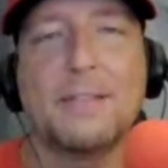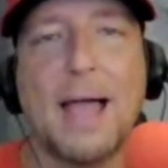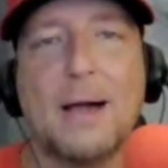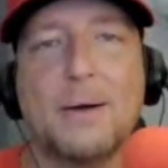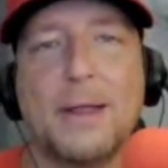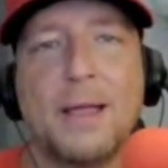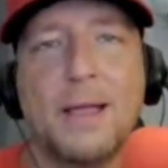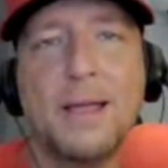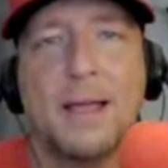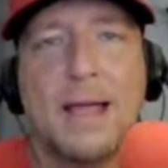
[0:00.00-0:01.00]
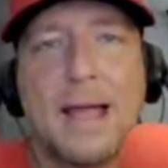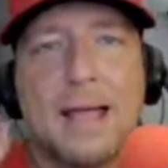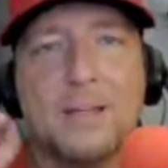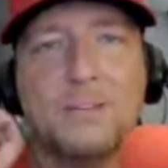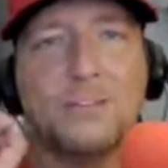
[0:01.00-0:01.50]
allowed
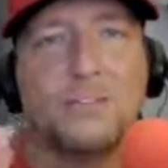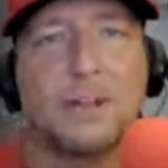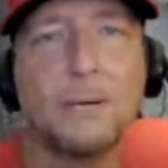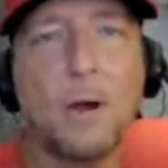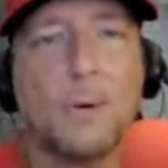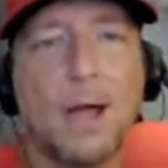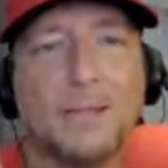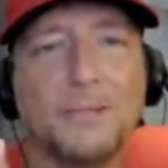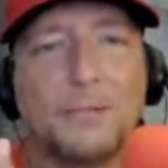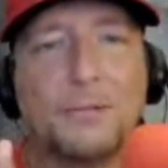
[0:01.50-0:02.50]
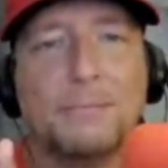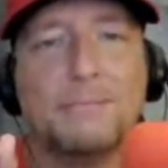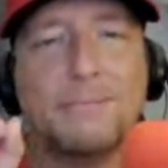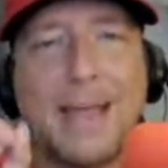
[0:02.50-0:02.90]
zero runs.